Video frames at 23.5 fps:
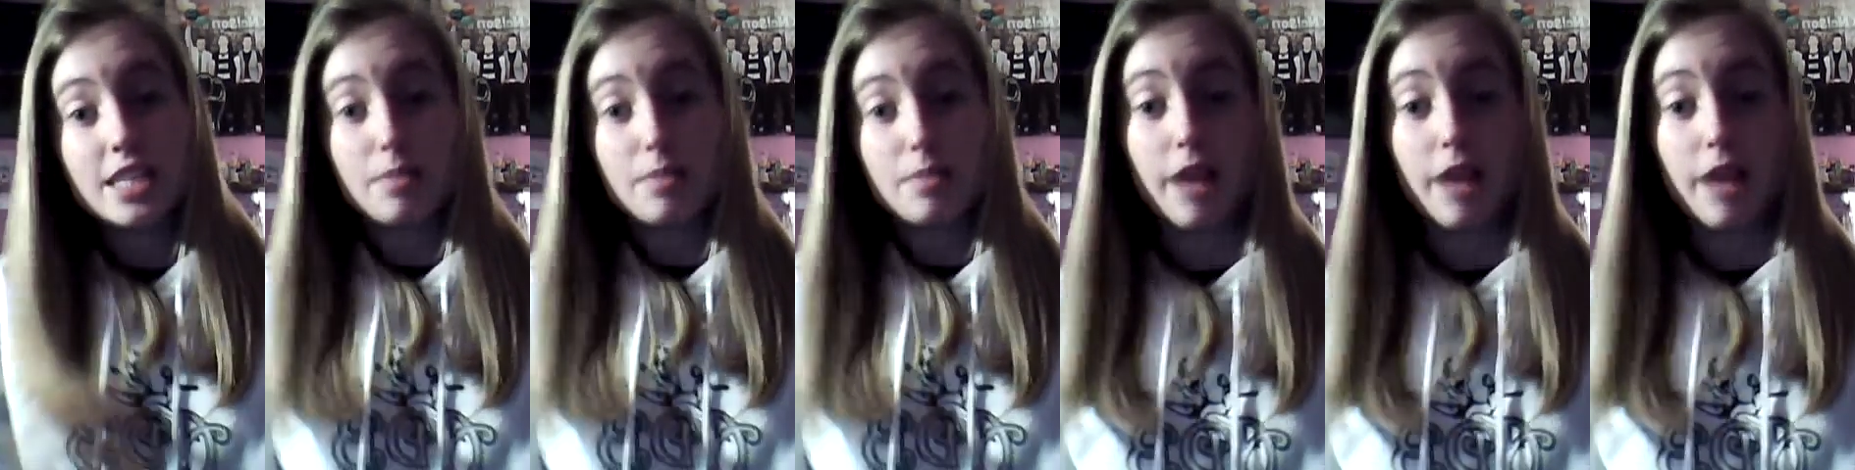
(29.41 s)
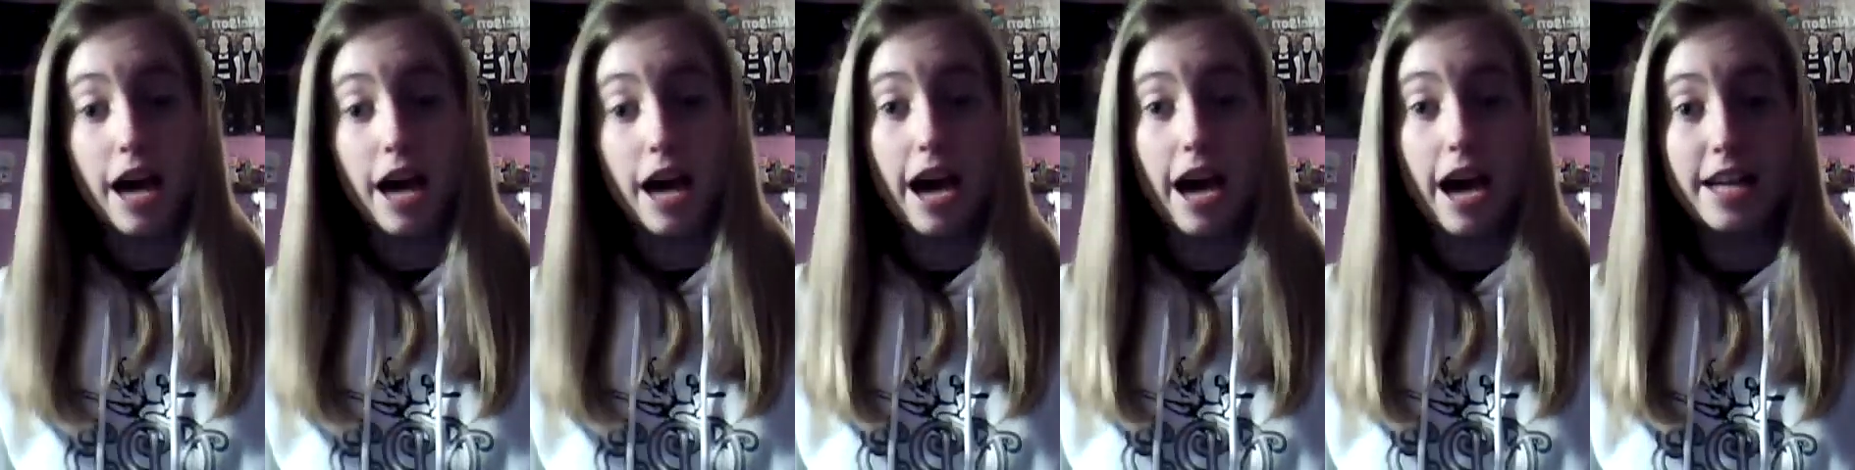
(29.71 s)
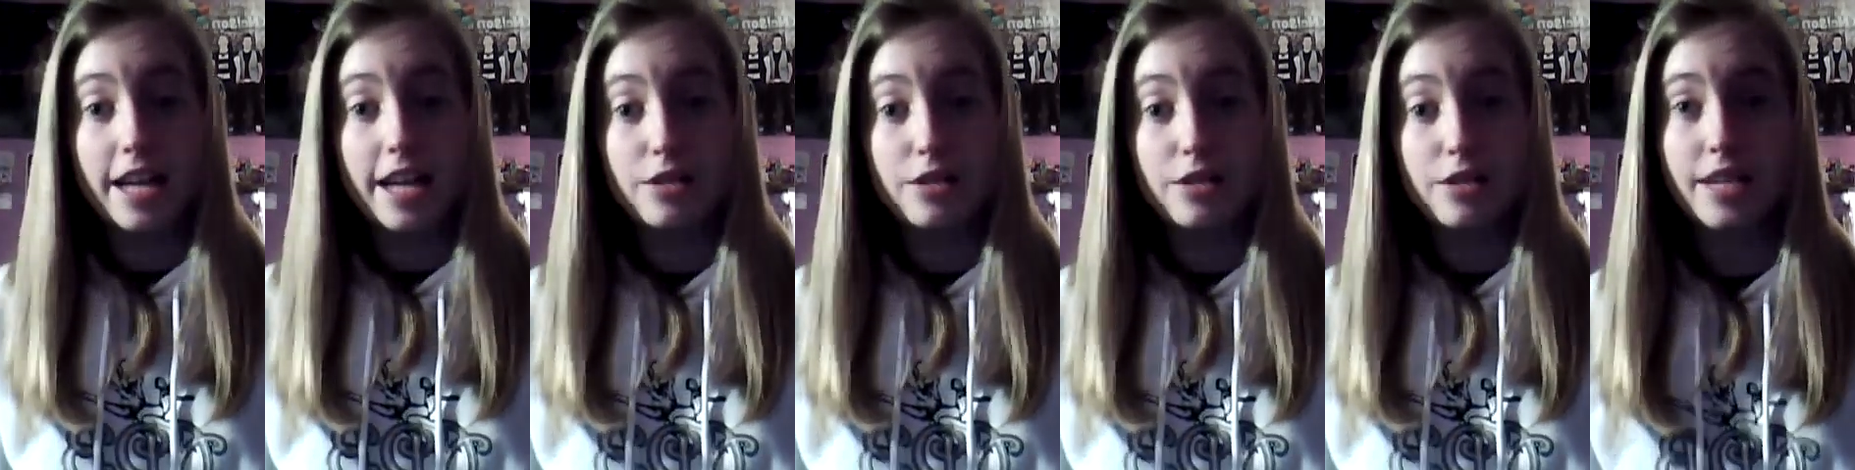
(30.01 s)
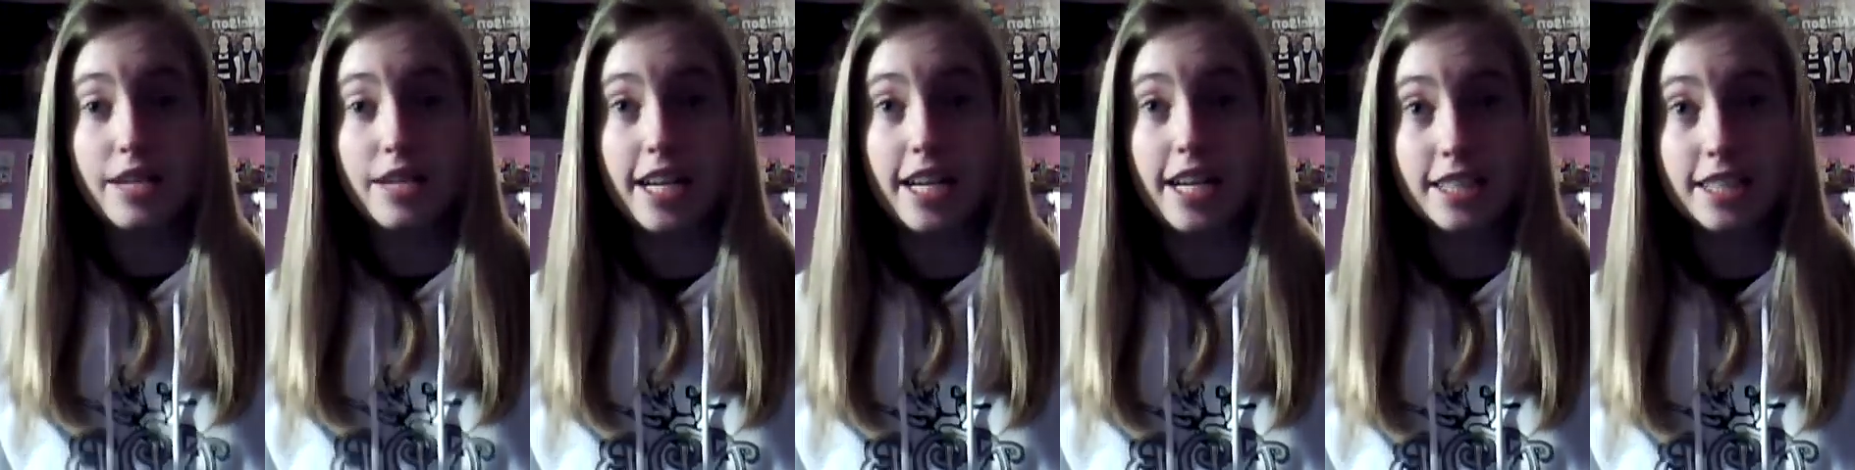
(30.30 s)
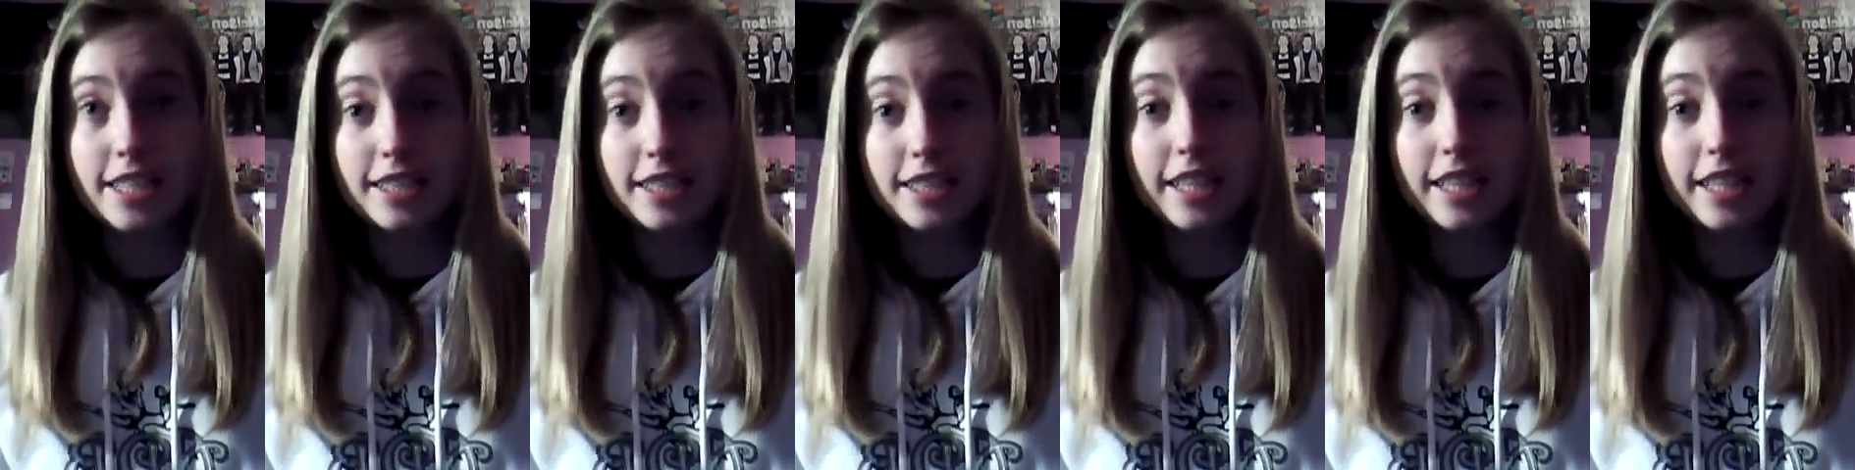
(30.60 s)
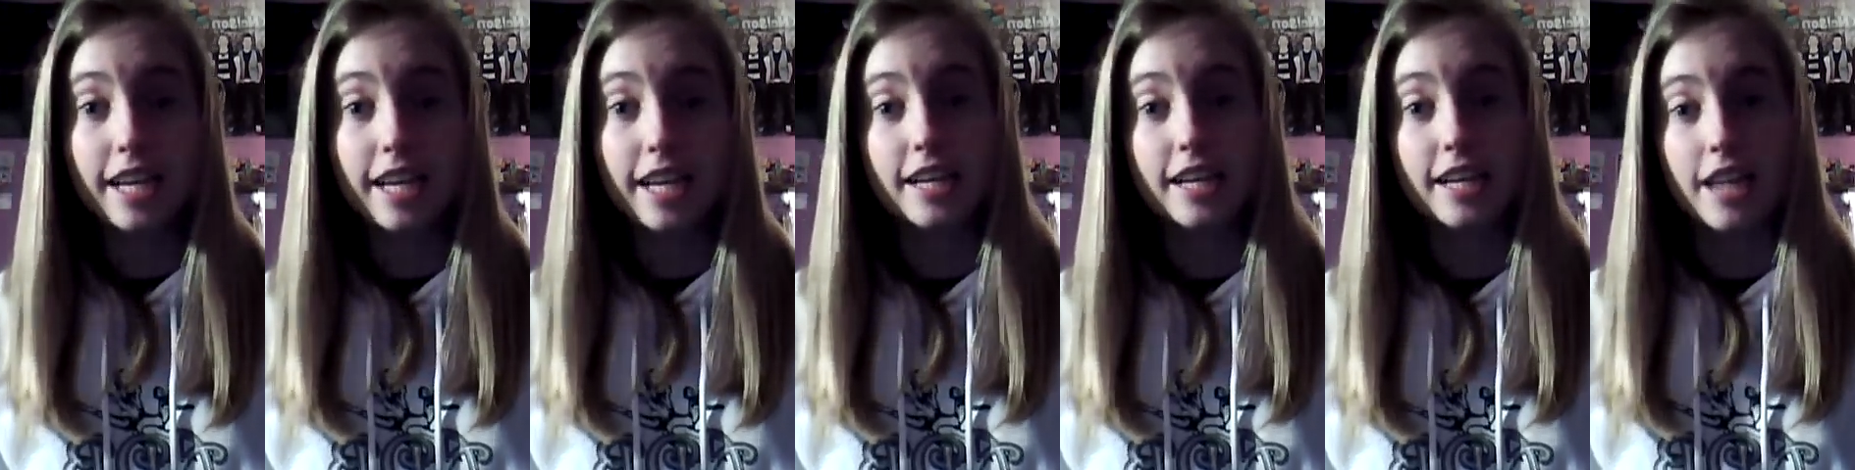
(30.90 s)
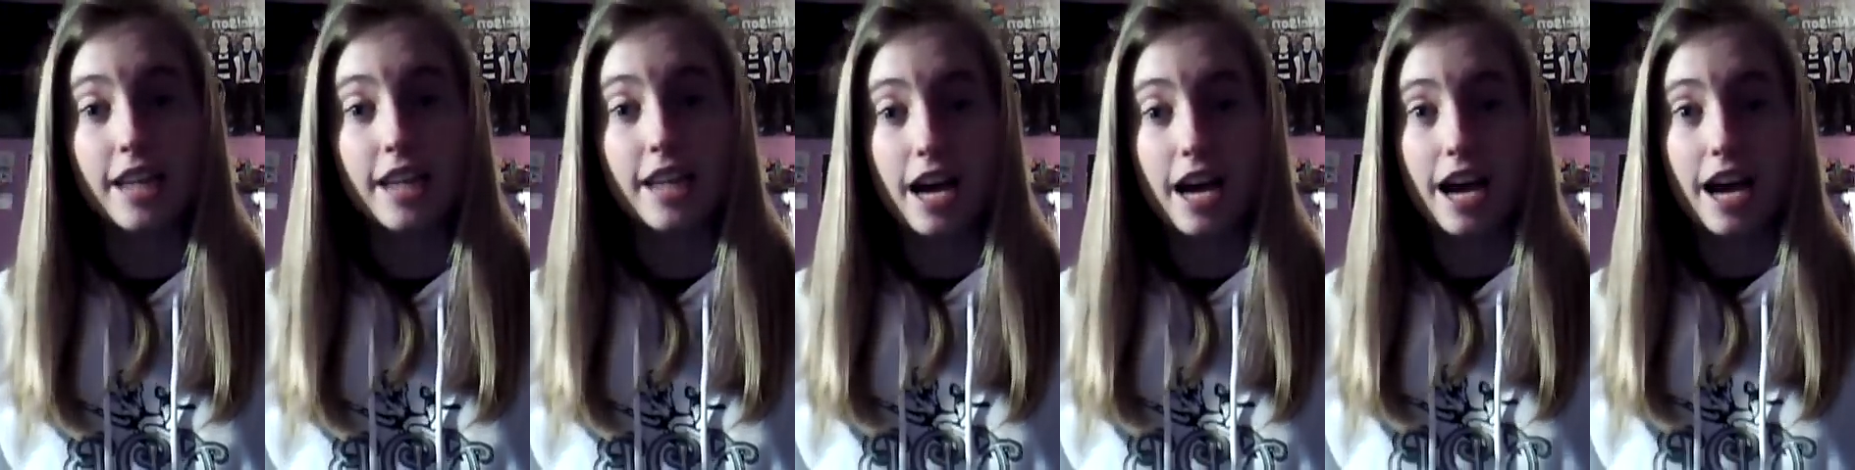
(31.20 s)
but I do dance and